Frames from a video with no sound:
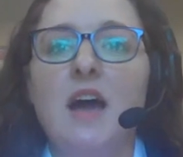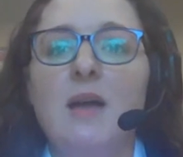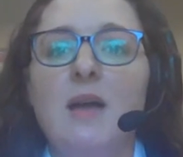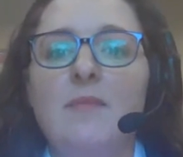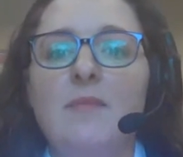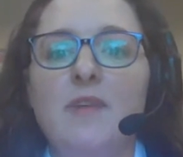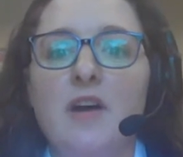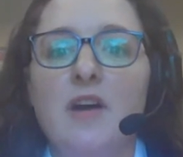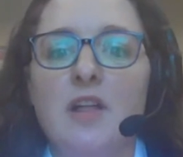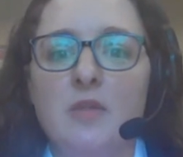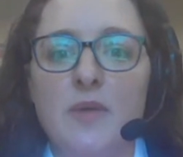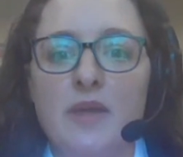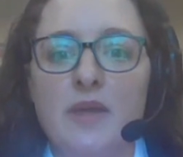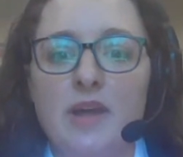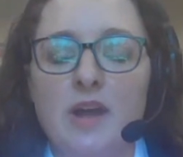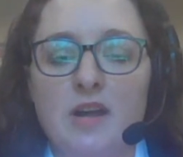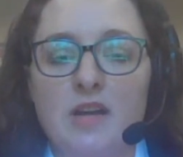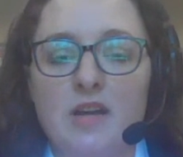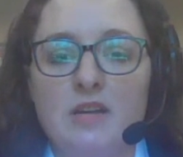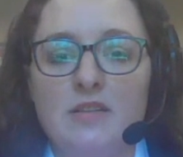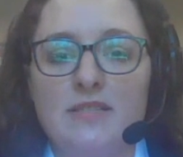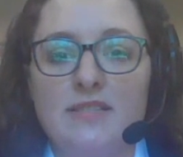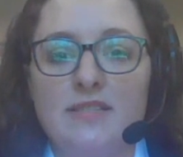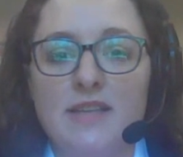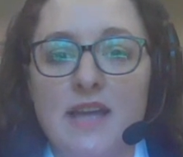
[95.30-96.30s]
following
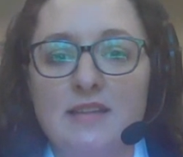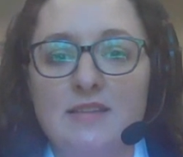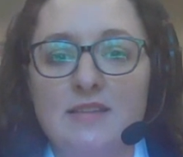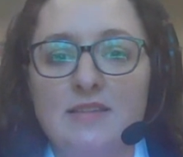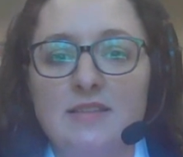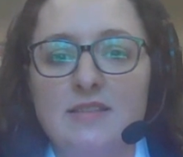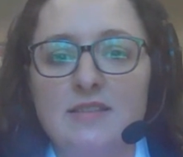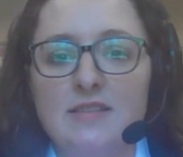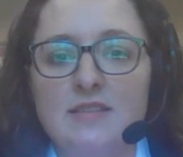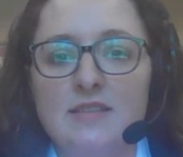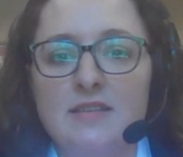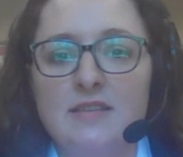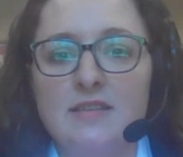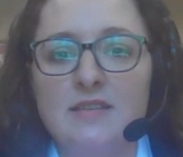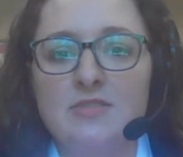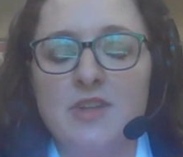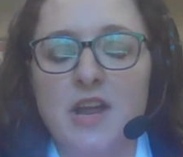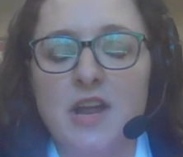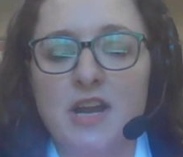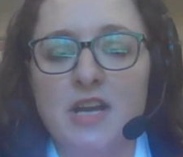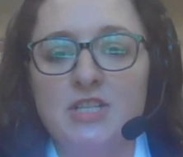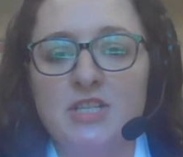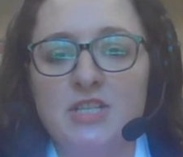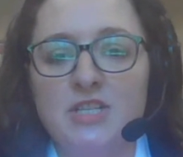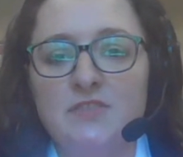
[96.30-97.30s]
our SENS, the
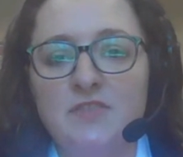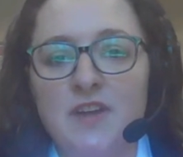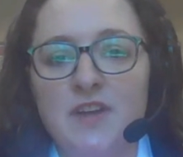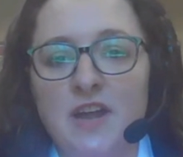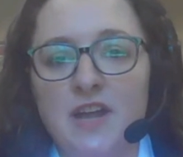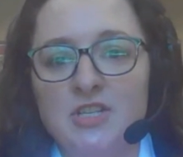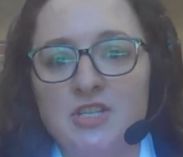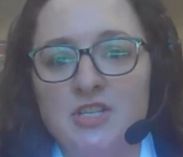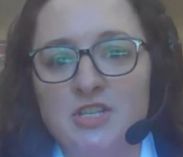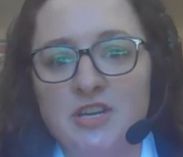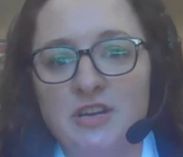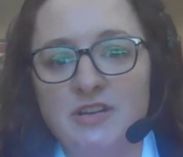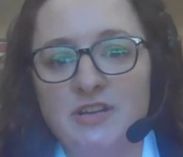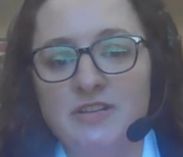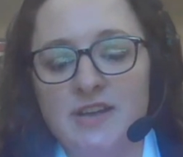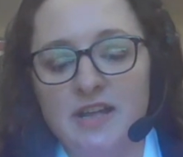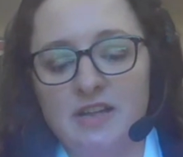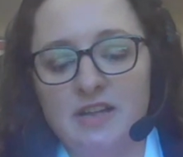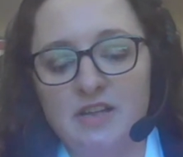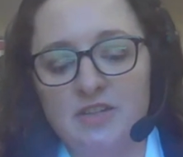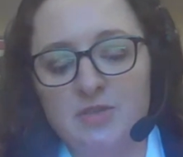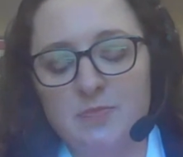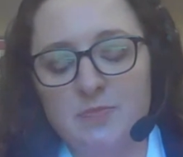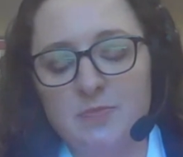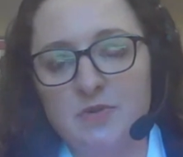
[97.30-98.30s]
Strategies for Engineered
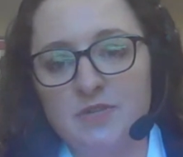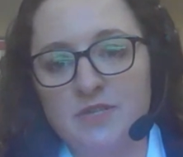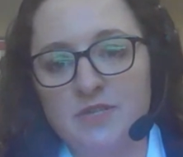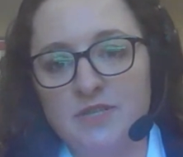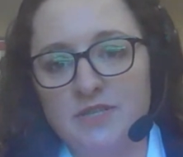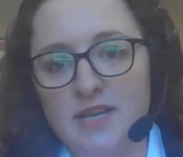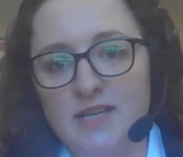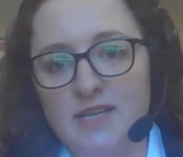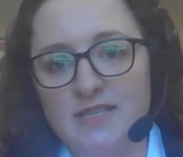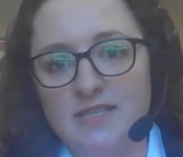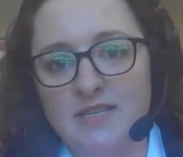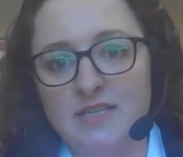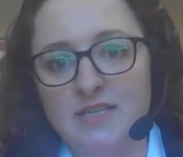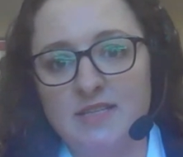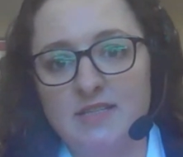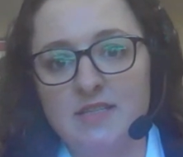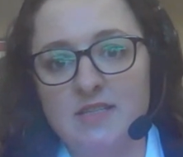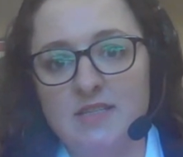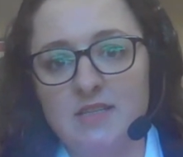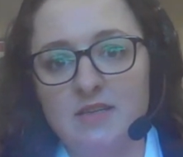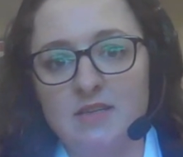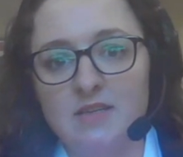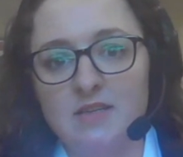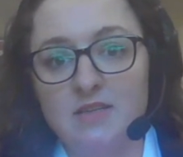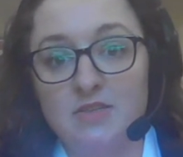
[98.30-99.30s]
Negligible
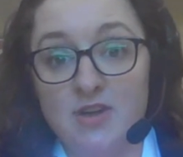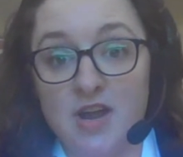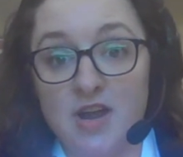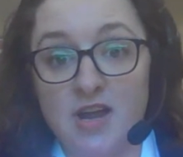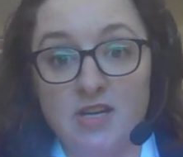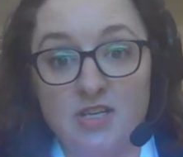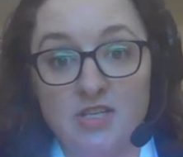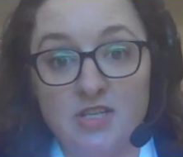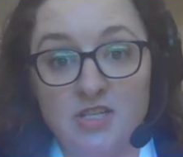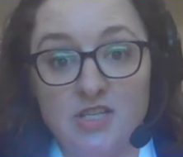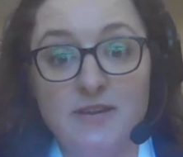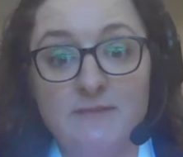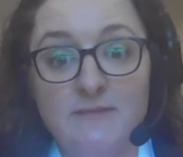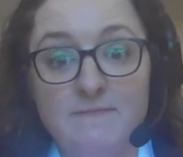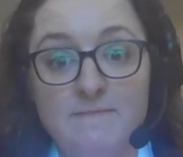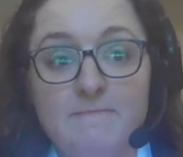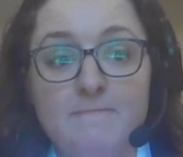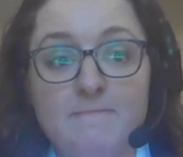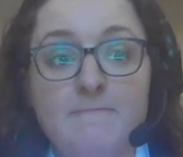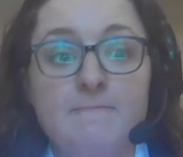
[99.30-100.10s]
Senescence strategy.